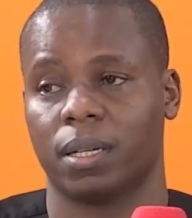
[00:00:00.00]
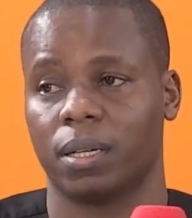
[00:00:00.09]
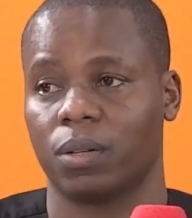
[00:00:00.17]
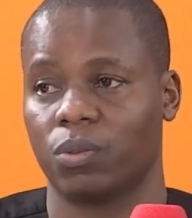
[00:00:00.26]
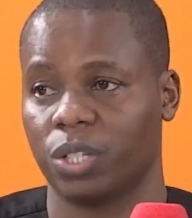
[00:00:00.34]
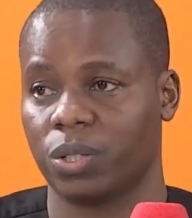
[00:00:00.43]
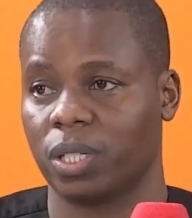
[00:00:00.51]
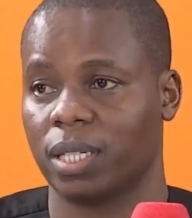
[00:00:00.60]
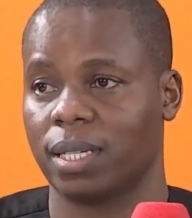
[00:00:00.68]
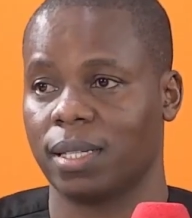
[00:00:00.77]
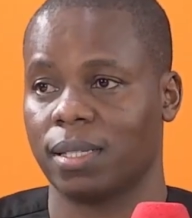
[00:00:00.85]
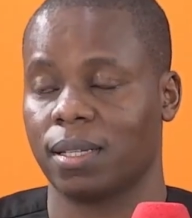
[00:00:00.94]
question
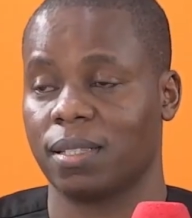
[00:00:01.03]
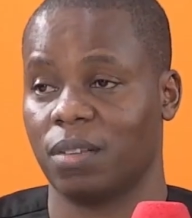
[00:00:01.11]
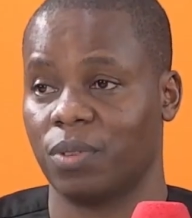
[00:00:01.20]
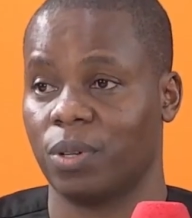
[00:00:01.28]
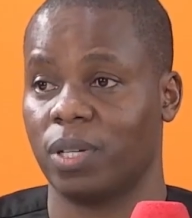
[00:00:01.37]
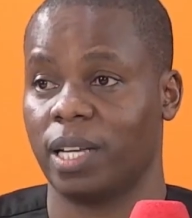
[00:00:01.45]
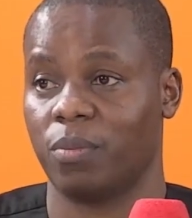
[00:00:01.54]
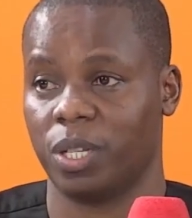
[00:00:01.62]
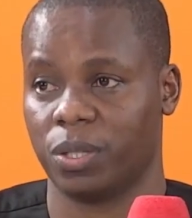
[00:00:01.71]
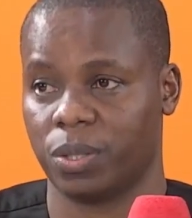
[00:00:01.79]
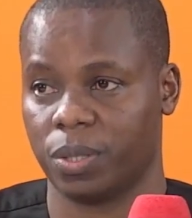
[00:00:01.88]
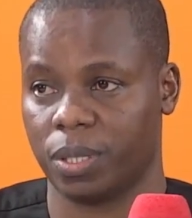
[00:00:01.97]
that has several
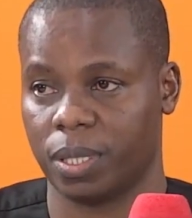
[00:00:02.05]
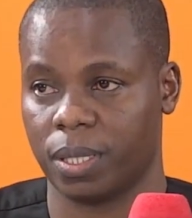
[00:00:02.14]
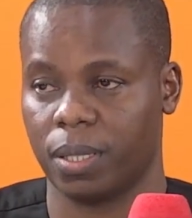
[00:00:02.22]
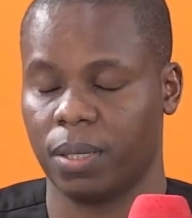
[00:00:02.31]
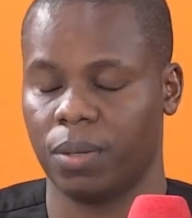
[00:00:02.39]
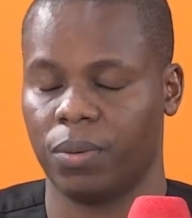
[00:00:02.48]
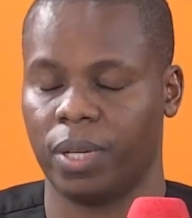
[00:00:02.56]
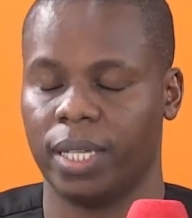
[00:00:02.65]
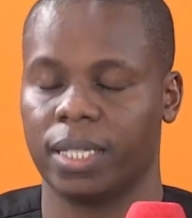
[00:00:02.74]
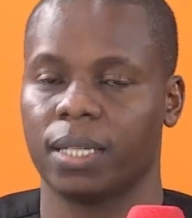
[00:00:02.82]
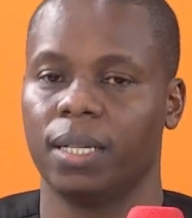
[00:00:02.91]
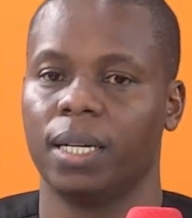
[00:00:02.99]
dimensions, right?